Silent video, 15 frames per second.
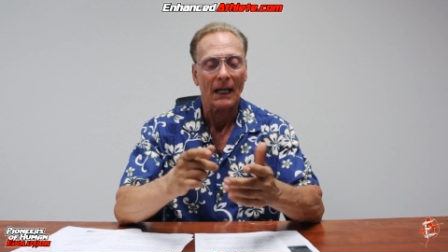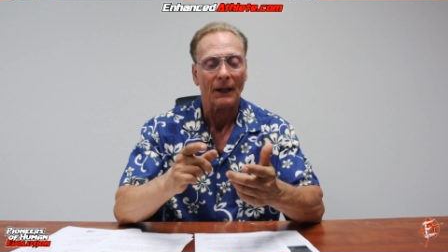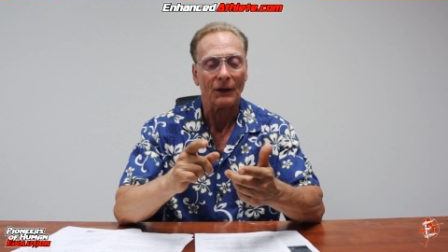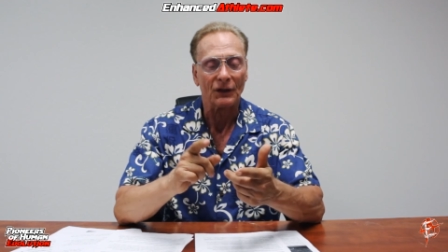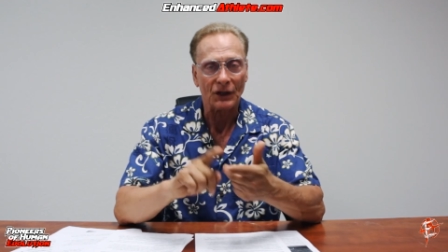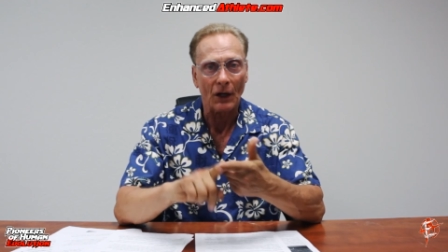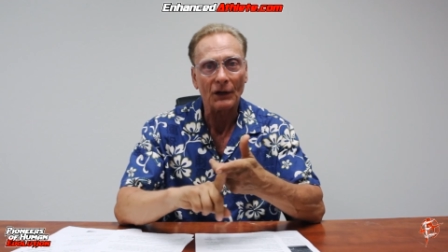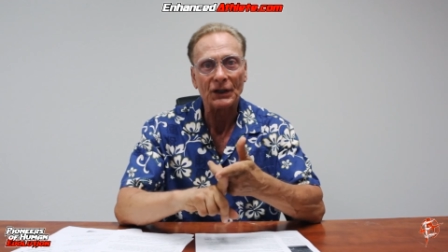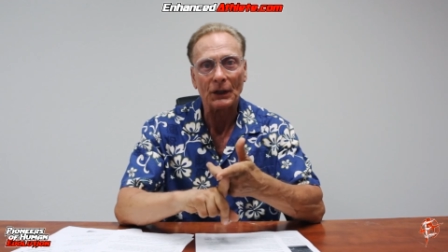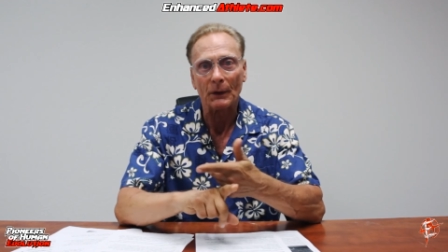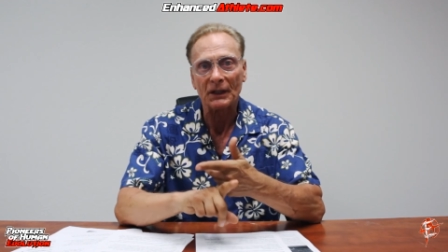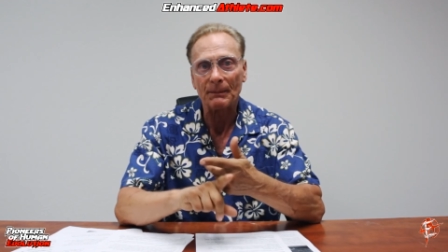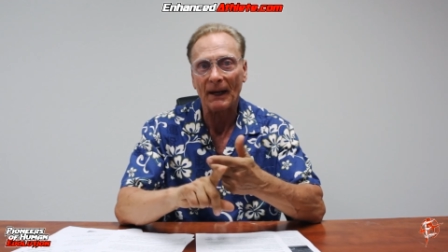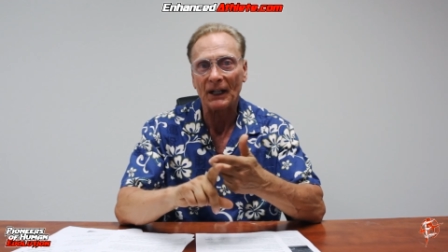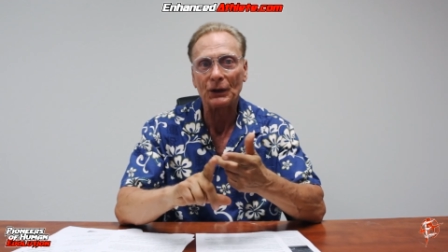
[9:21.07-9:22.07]
There's also a
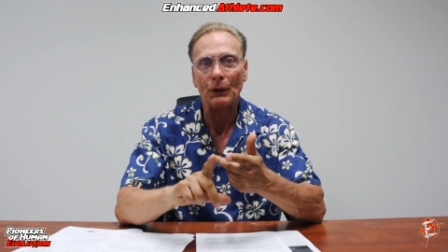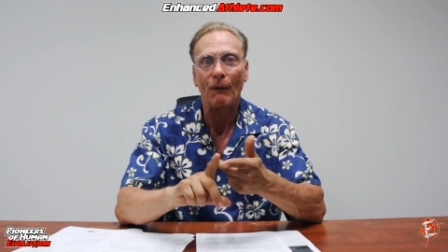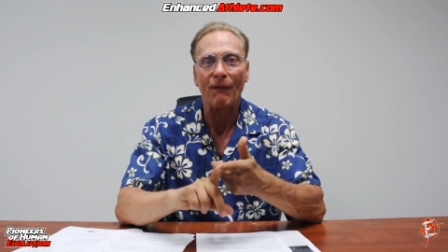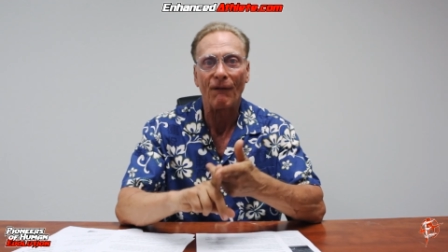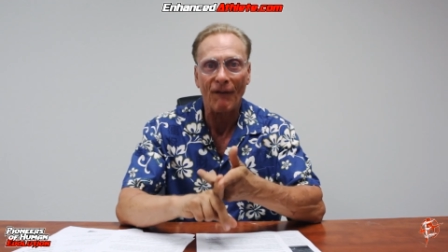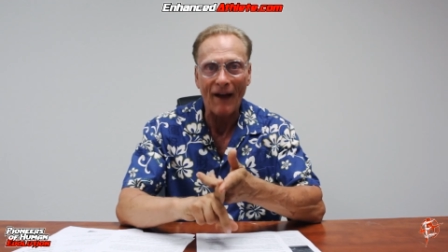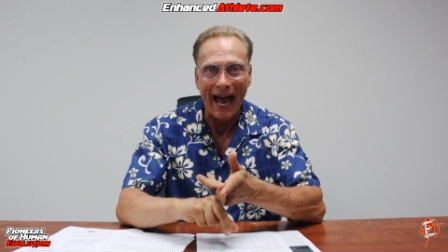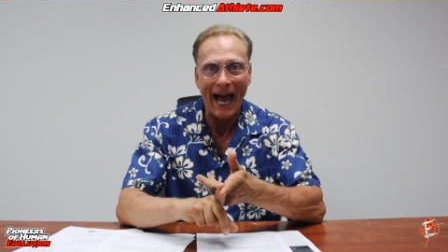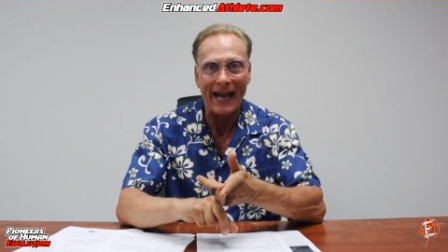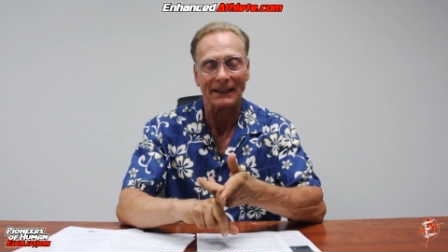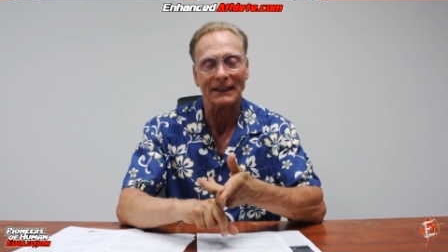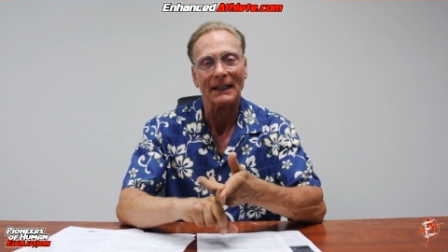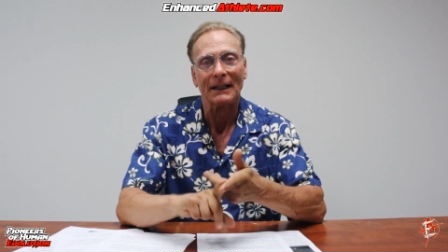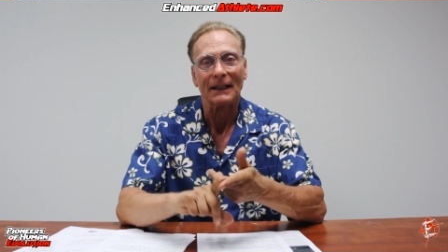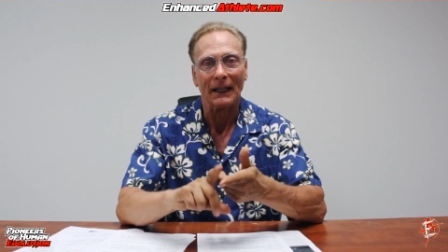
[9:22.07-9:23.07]
special fat
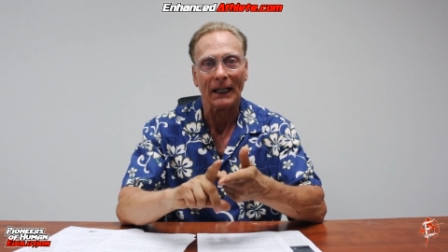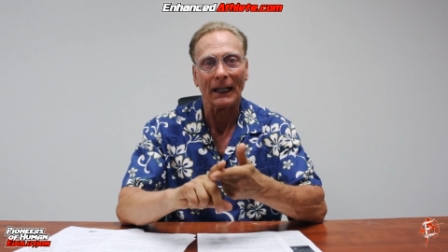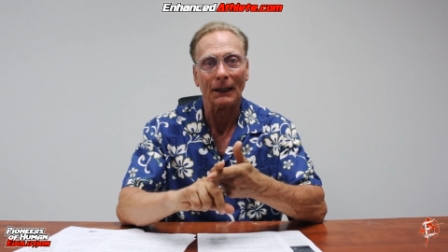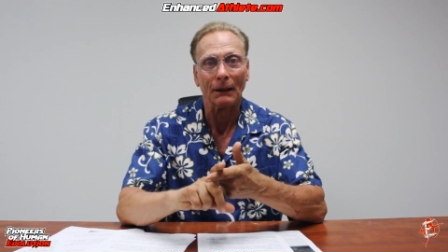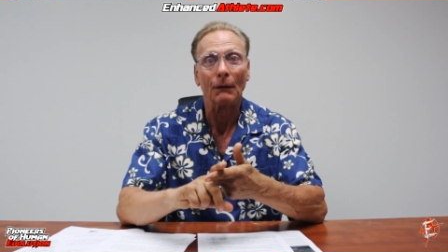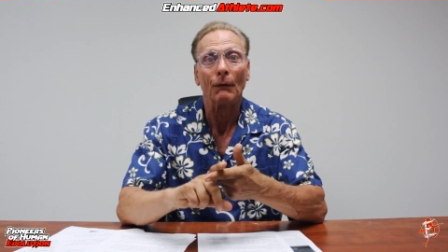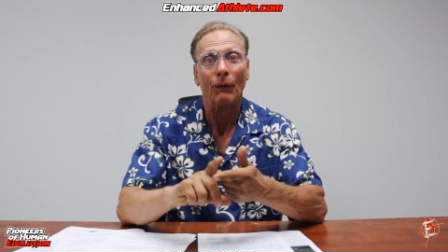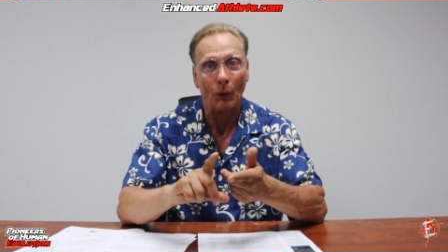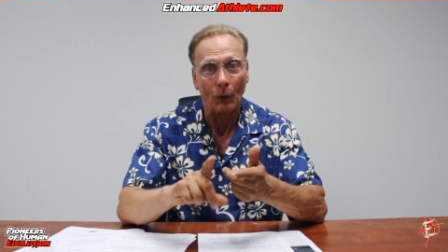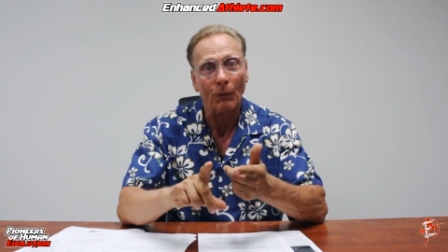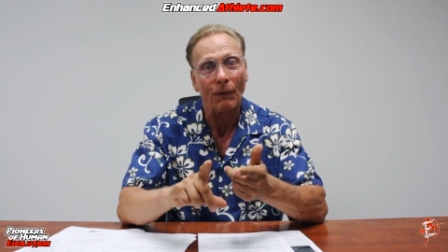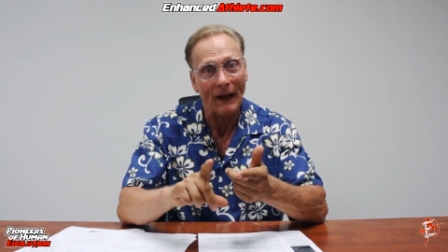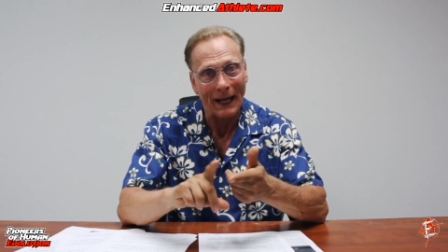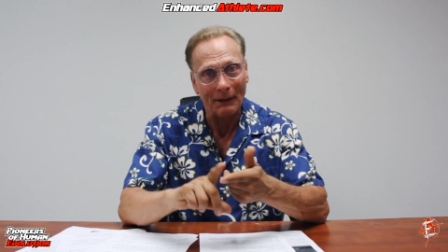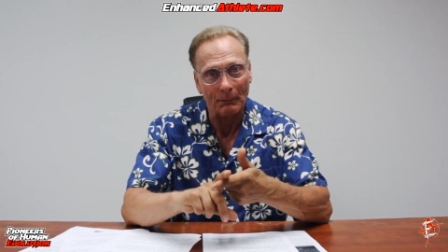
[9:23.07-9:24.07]
in
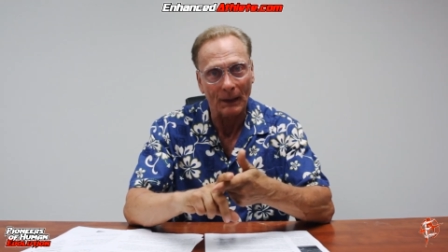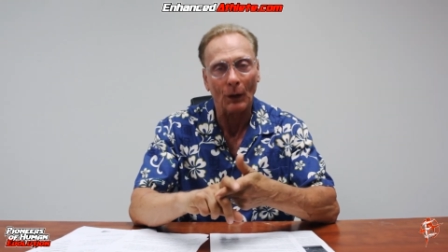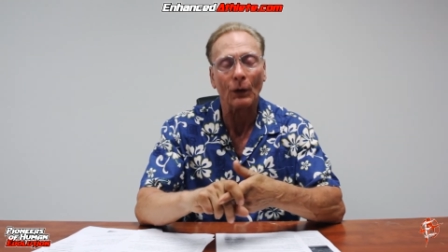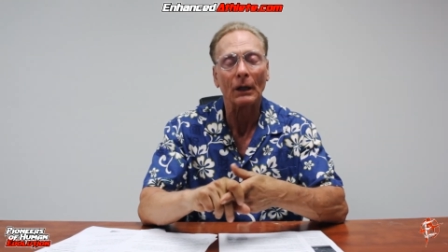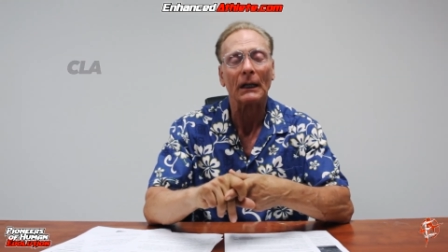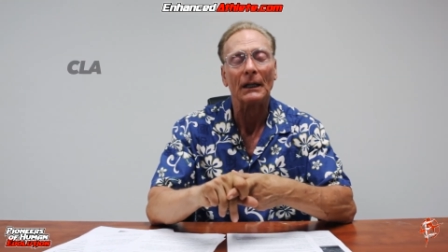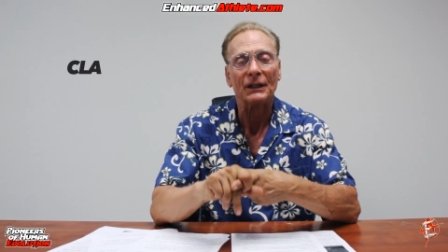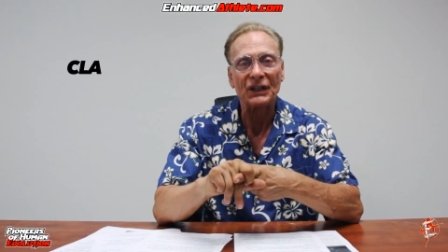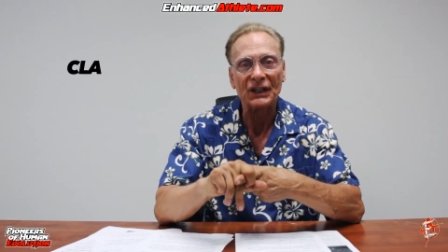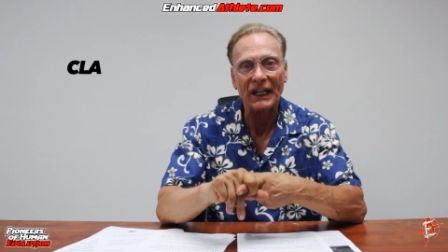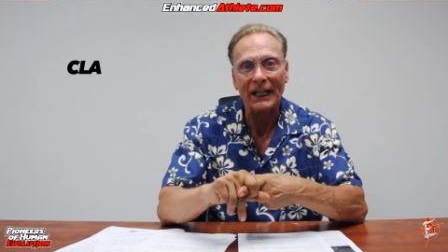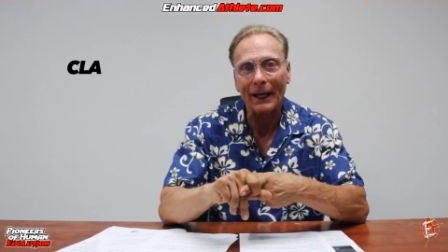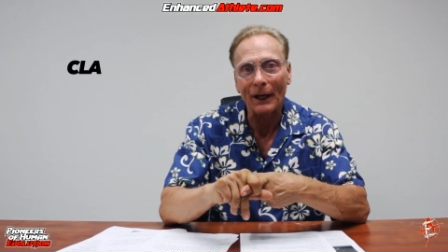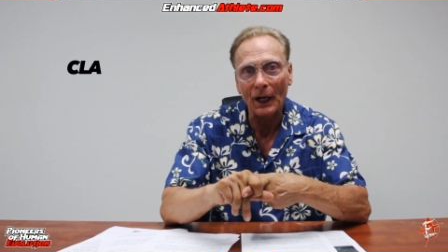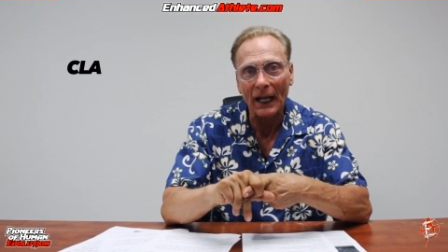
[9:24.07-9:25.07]
full-fat milk,
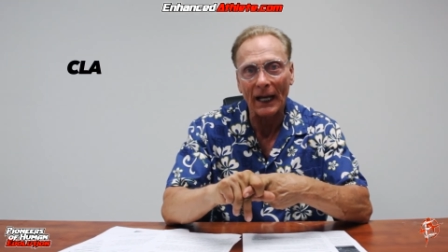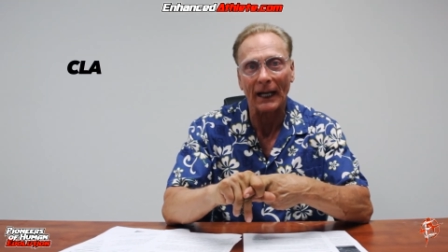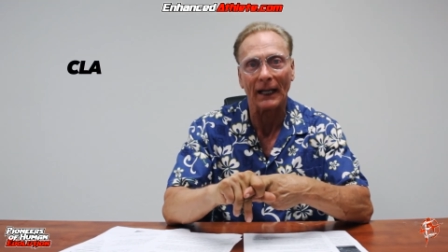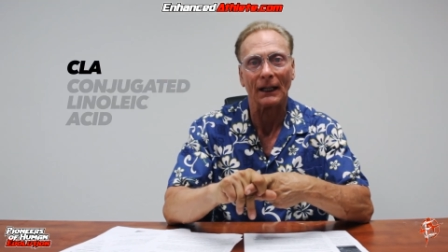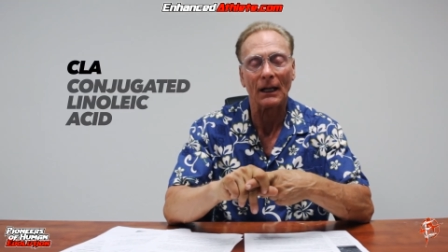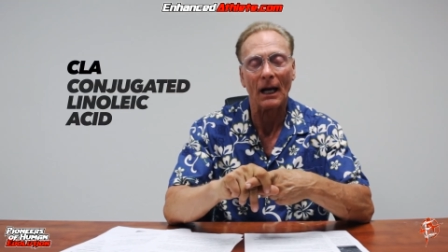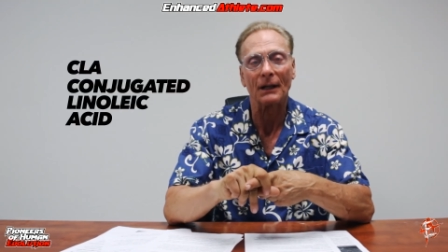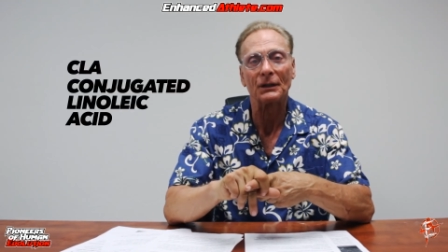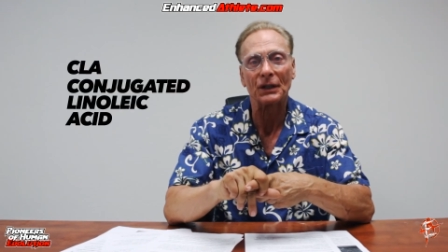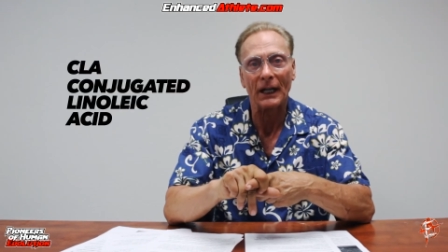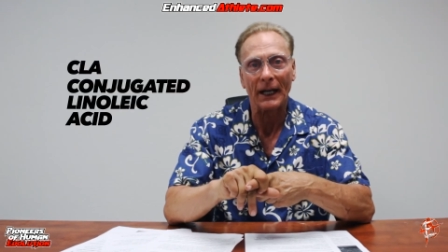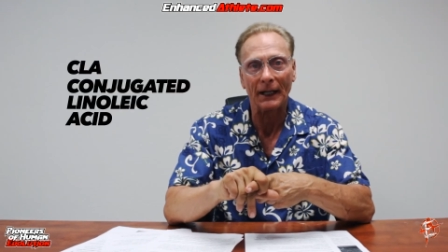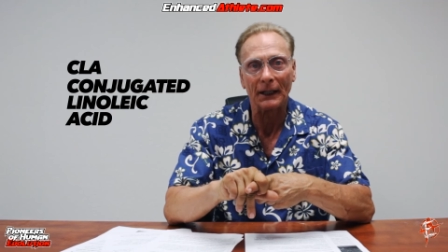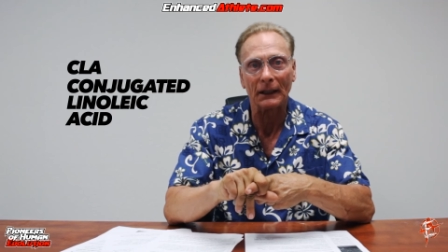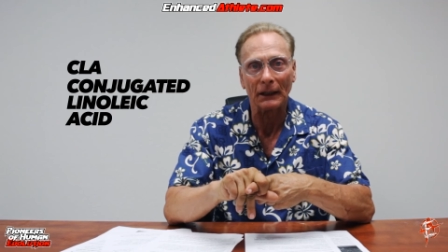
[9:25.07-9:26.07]
CLA,
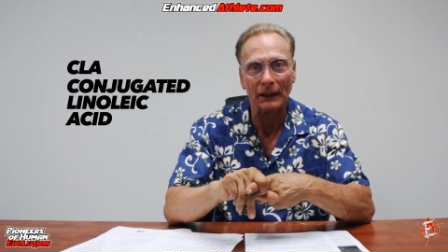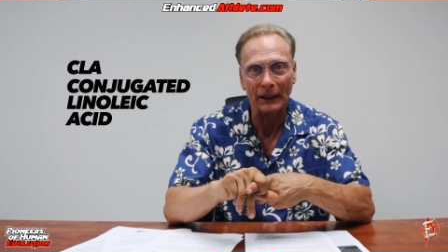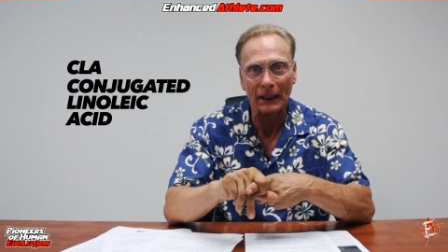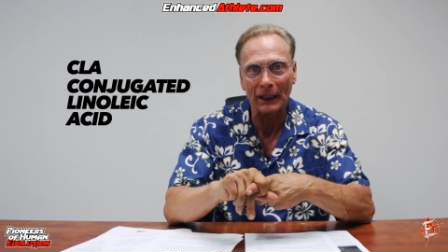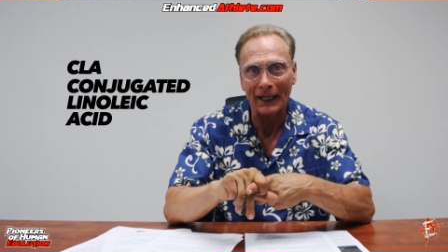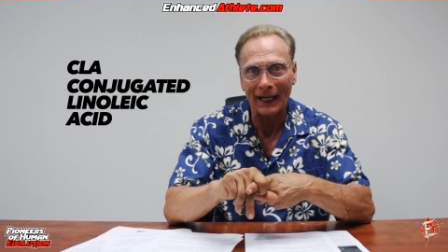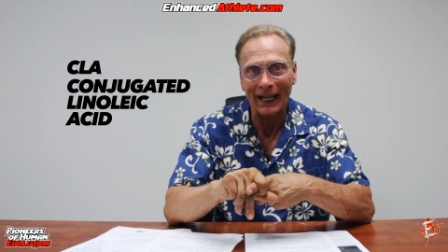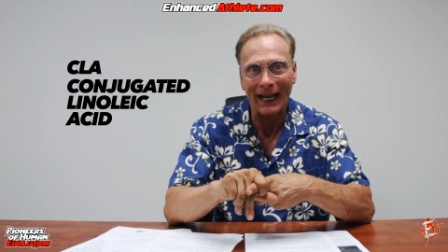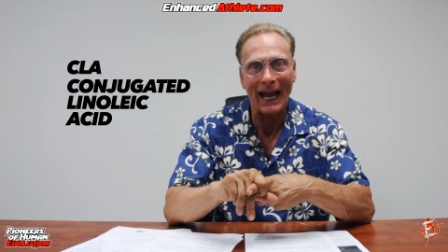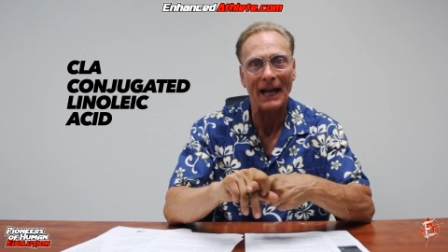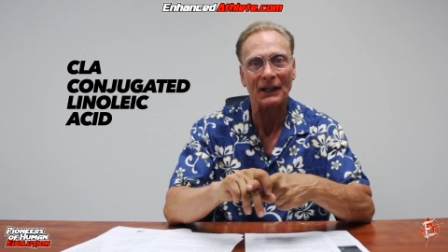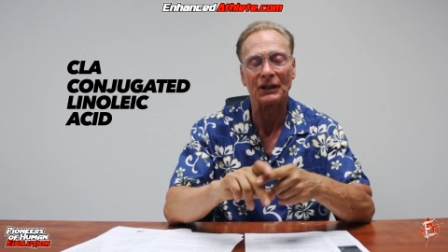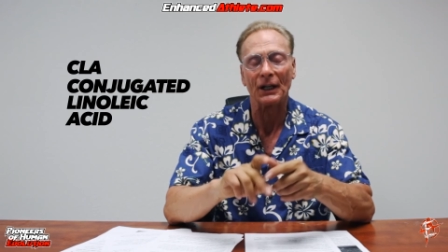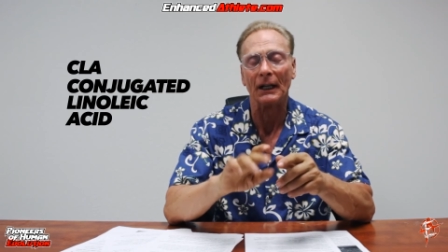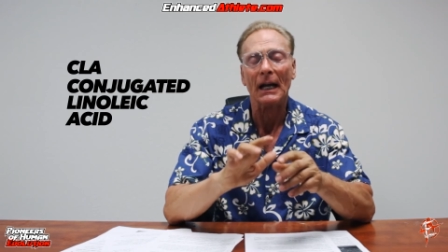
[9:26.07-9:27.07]
conjugated linoleic
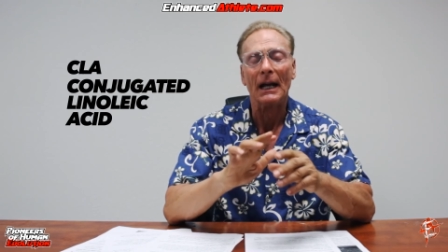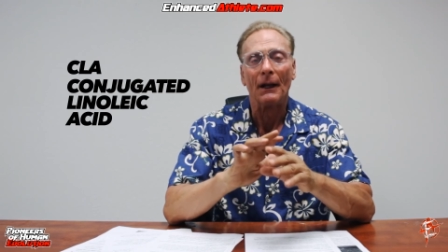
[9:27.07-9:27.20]
acid.